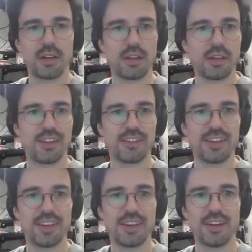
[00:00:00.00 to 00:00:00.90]
There's
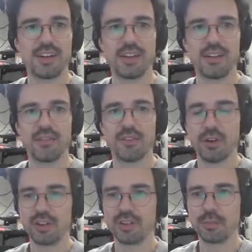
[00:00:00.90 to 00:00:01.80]
a very
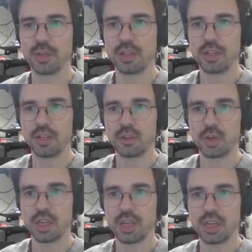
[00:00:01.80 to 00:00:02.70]
simple little
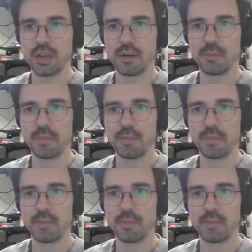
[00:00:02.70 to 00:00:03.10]
trick here